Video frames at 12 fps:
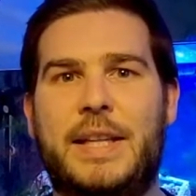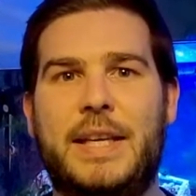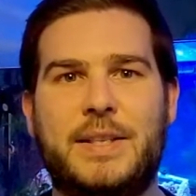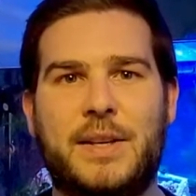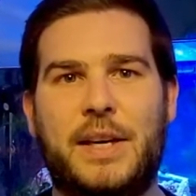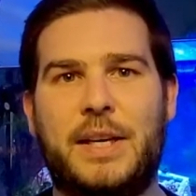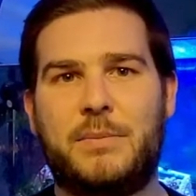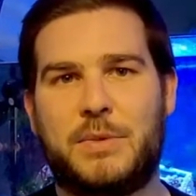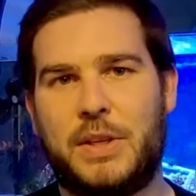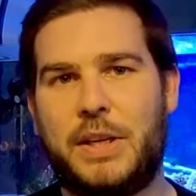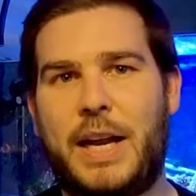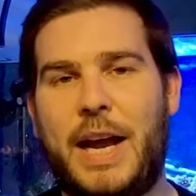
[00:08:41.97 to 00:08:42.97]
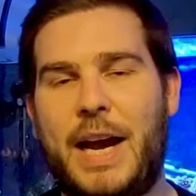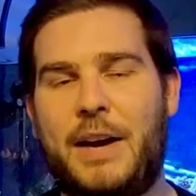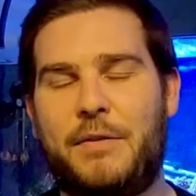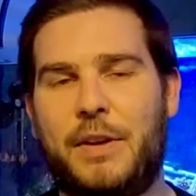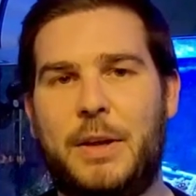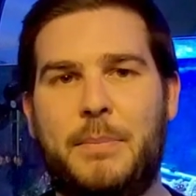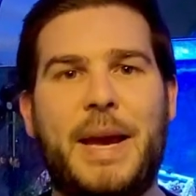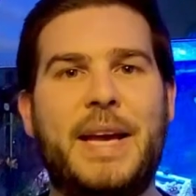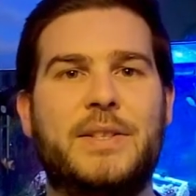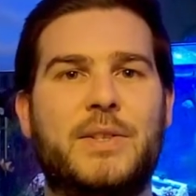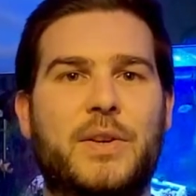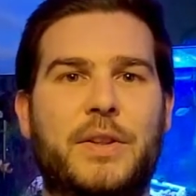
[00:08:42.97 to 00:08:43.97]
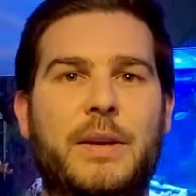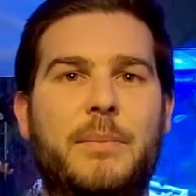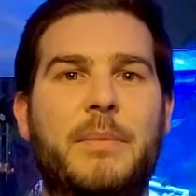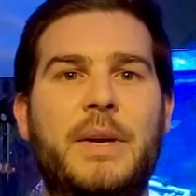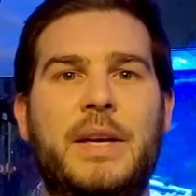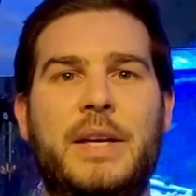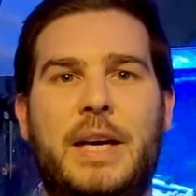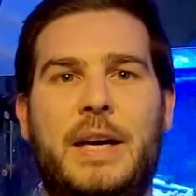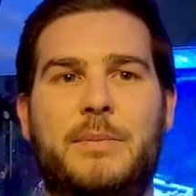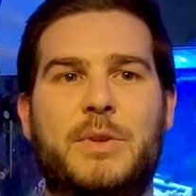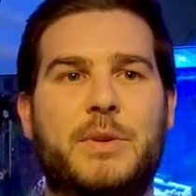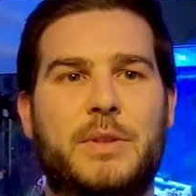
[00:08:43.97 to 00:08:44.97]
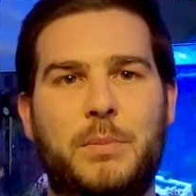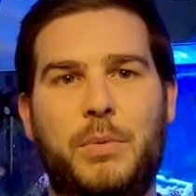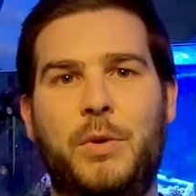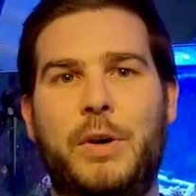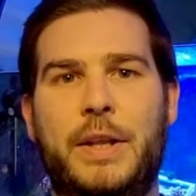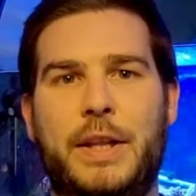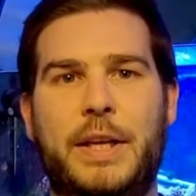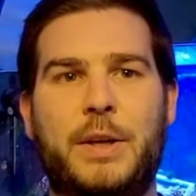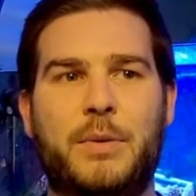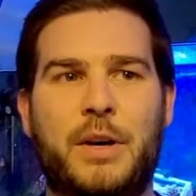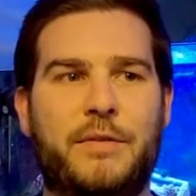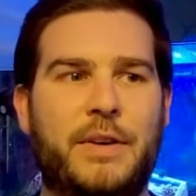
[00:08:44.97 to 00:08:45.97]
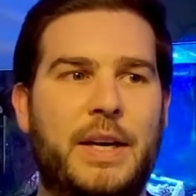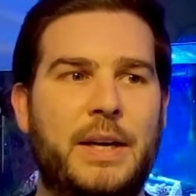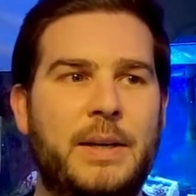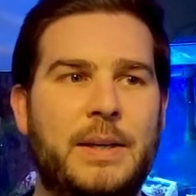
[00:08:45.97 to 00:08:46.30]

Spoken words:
these items are going to have like pests on them, so it's important that you either